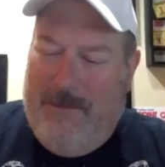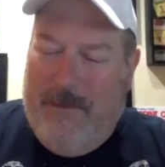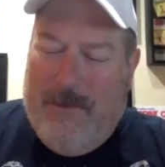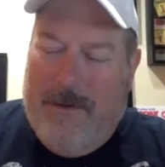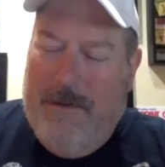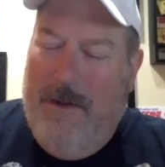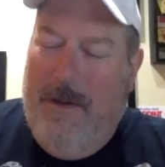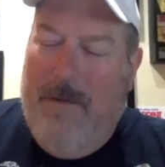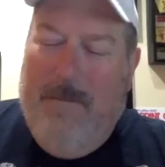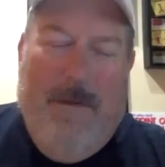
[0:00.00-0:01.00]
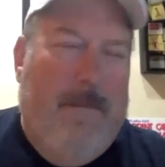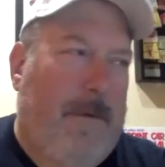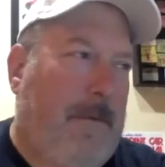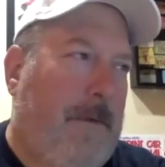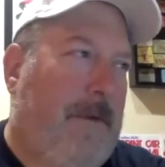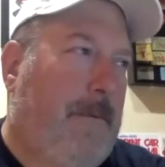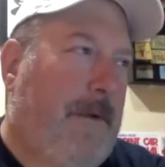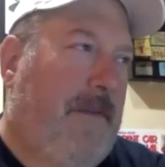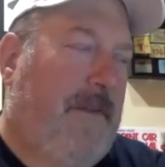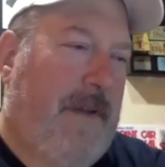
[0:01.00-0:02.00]
cool
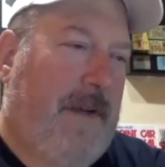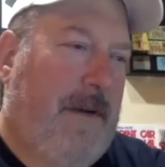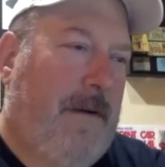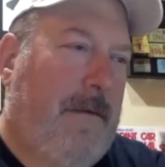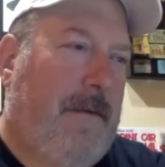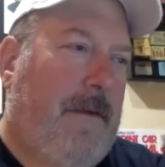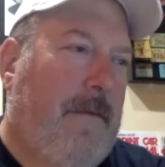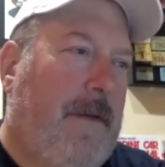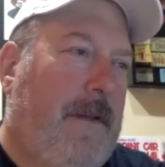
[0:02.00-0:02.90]
with Slinger, with